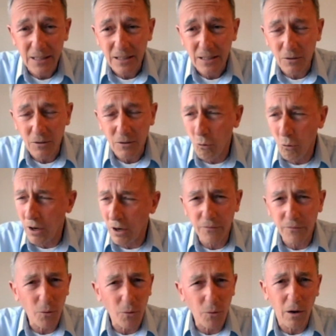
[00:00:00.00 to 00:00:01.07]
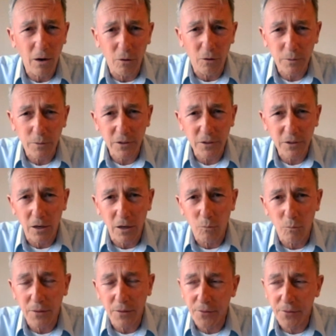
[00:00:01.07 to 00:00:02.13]
all over the world. We'd go
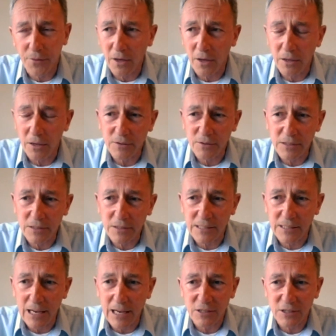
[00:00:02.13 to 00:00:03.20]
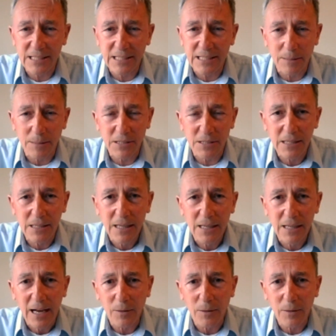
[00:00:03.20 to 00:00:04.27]
with sales teams,
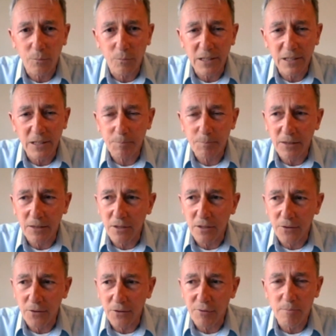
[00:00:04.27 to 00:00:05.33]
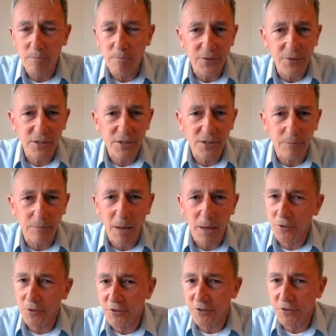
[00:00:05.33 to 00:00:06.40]
and we spent 3 months in
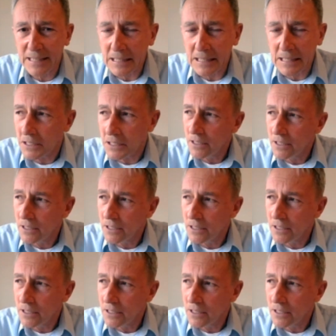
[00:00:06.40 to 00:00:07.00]
Papua New Guinea,